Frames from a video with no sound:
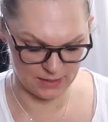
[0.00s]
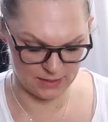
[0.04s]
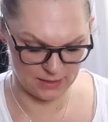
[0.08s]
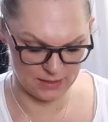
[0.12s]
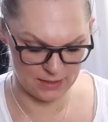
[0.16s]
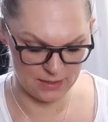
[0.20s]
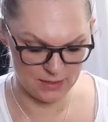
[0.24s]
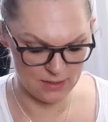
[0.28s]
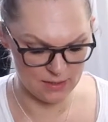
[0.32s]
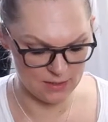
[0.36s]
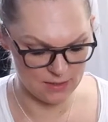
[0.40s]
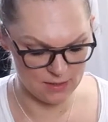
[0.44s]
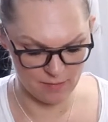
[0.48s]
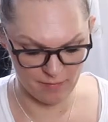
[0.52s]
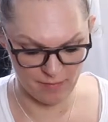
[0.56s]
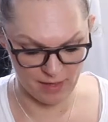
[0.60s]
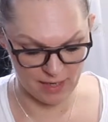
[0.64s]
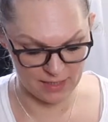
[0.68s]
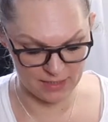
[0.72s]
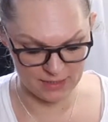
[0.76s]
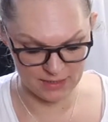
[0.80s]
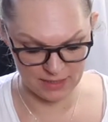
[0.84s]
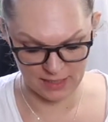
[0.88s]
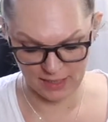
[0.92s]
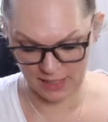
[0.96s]
This is
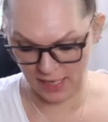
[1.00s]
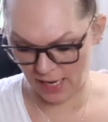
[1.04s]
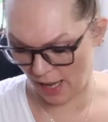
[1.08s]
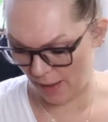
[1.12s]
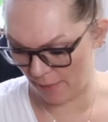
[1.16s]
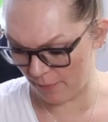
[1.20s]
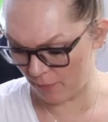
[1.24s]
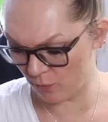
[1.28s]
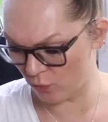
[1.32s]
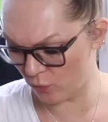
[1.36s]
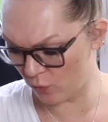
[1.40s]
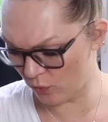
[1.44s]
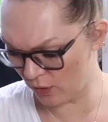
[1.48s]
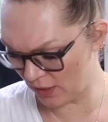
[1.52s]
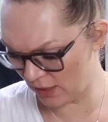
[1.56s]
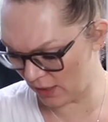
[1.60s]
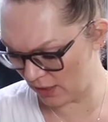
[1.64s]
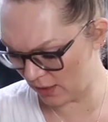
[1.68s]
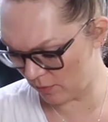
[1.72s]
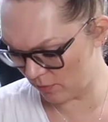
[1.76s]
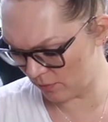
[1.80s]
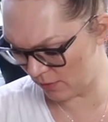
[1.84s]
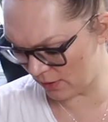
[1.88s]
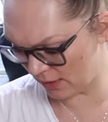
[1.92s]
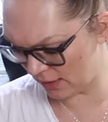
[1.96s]
amazing. I'm
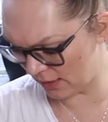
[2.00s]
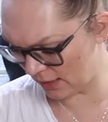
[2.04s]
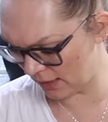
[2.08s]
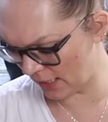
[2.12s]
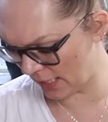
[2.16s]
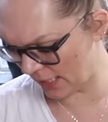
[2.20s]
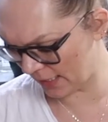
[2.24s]
really, really